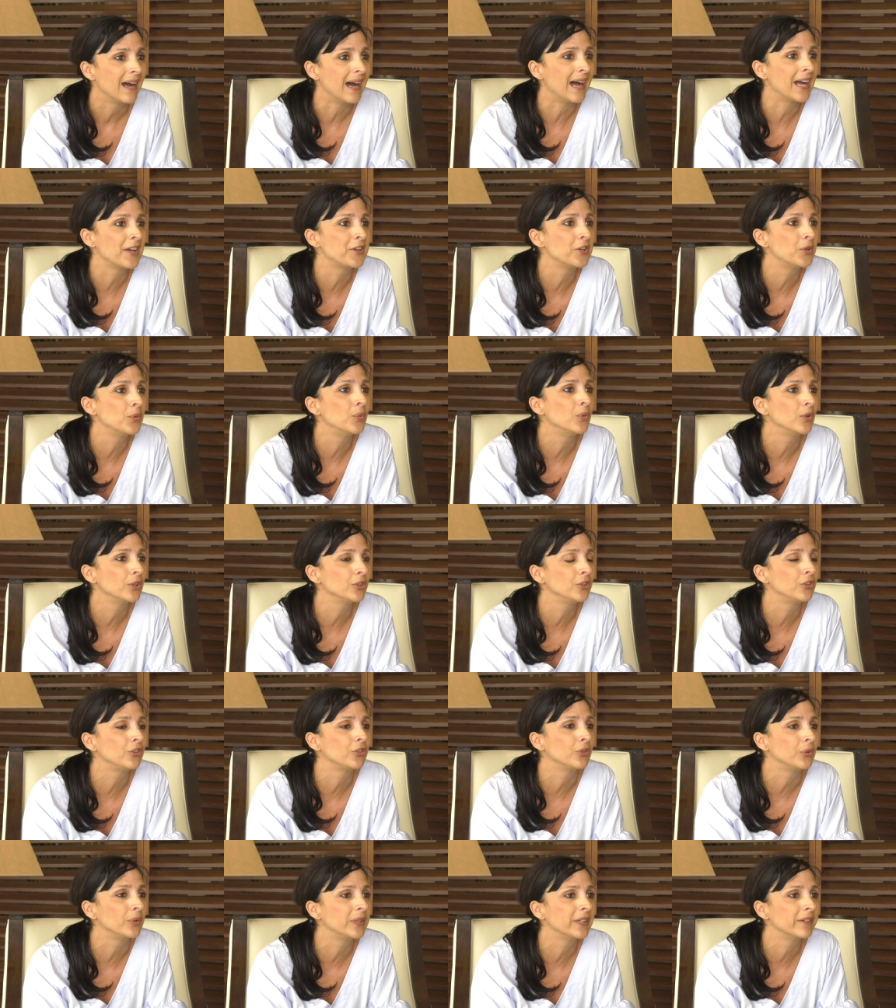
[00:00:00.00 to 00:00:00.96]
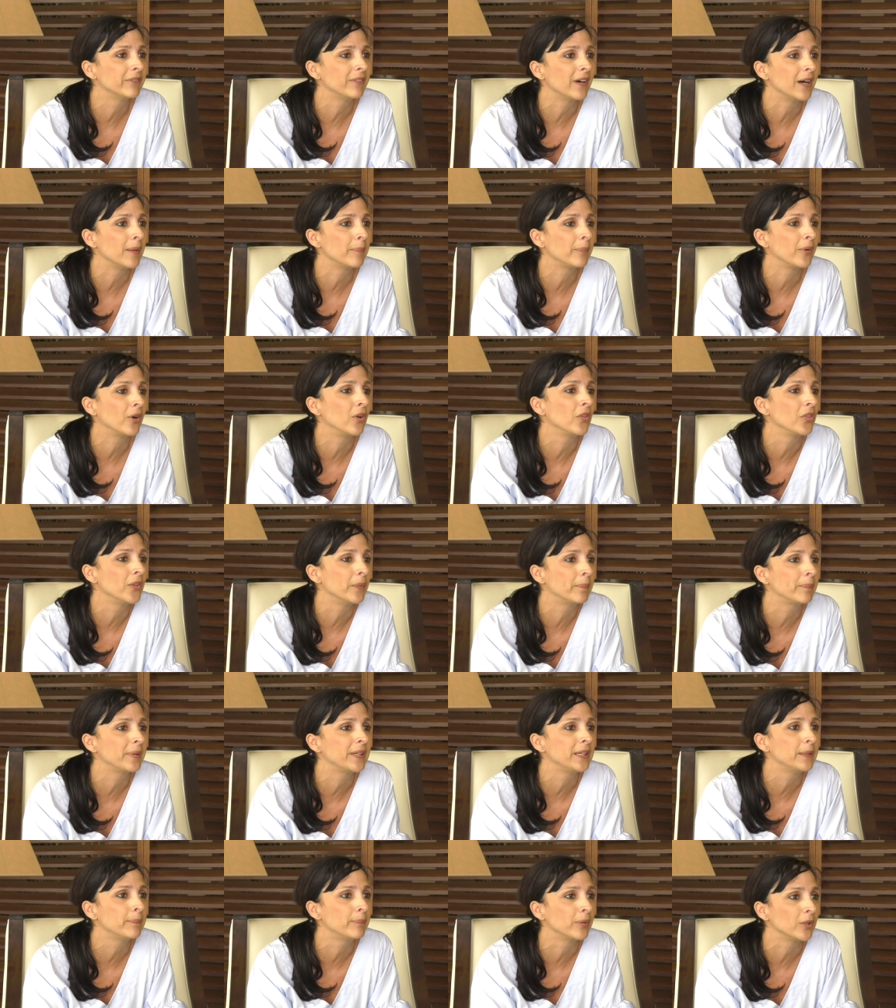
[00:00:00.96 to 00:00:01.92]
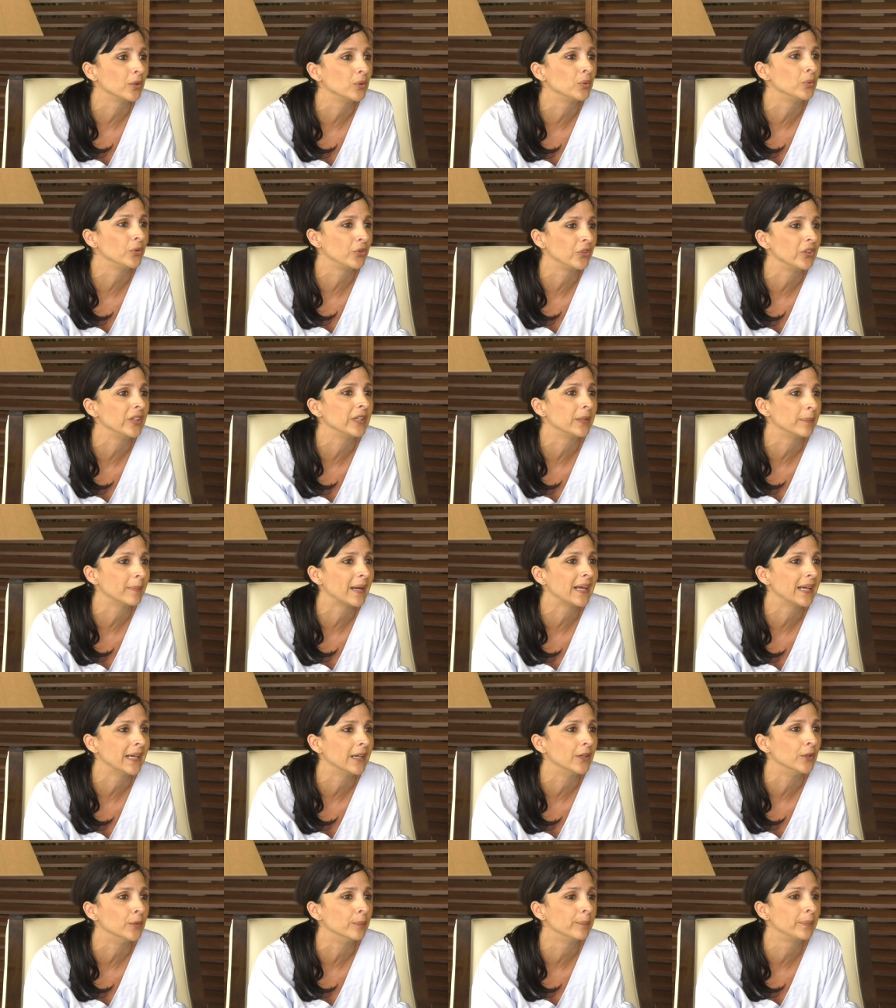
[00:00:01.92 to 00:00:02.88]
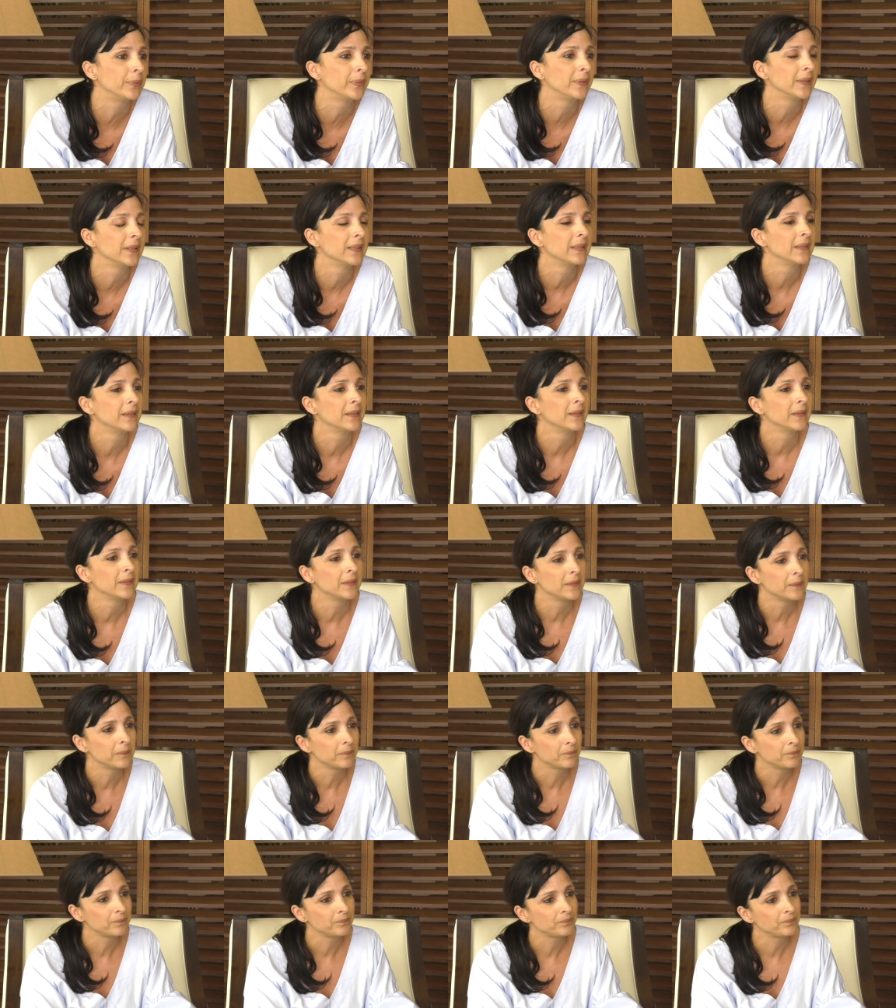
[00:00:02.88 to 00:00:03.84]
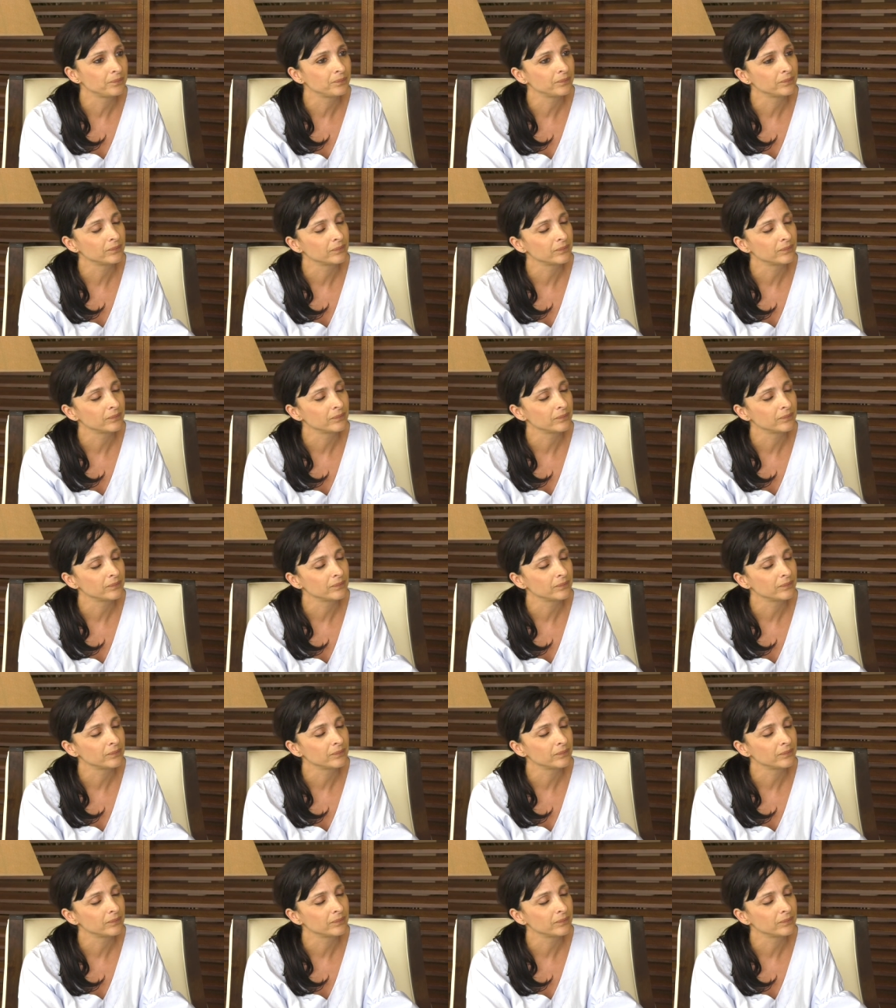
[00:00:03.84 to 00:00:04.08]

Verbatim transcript: I don't want to give up on the people who seek my help. You've stated you're